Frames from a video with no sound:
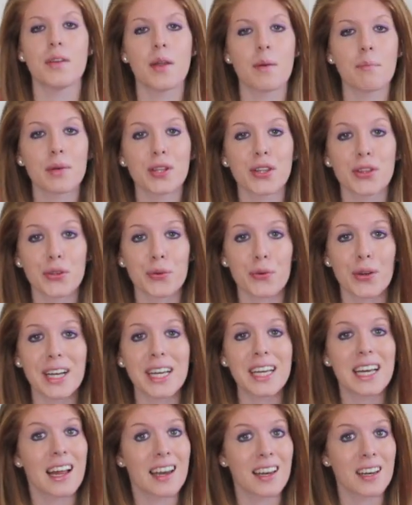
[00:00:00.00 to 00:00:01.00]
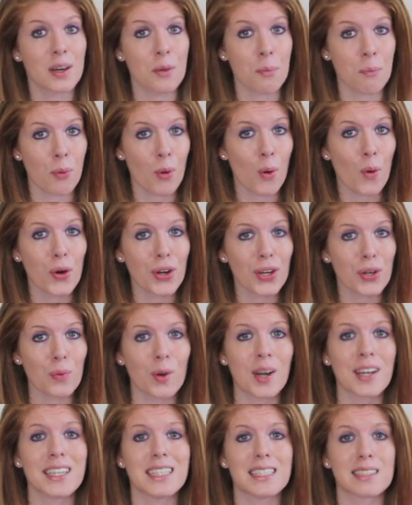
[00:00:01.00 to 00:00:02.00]
Number three, and an important
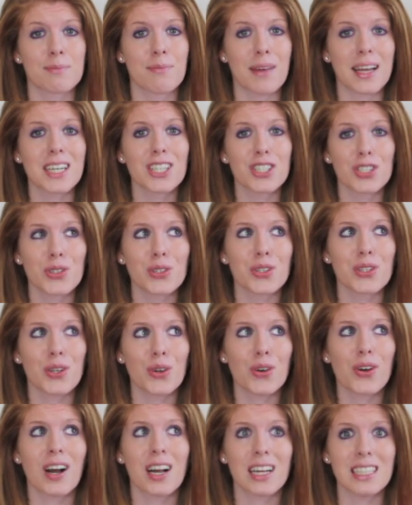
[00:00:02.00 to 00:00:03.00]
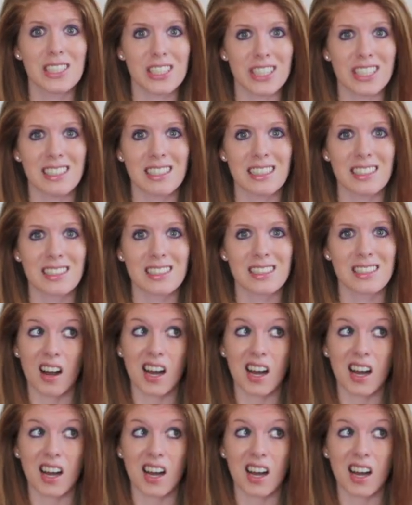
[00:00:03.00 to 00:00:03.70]
one, is make sure you're hygienic.